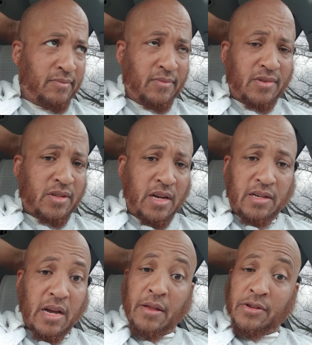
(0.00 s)
seeing
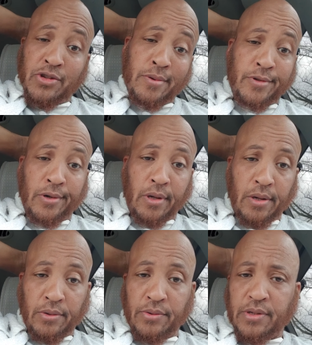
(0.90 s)
as how the gyms are
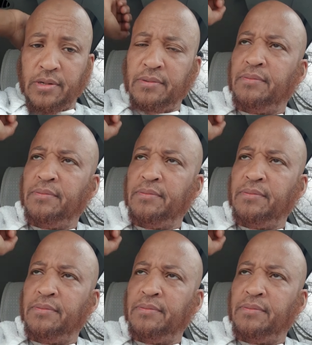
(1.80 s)
closed.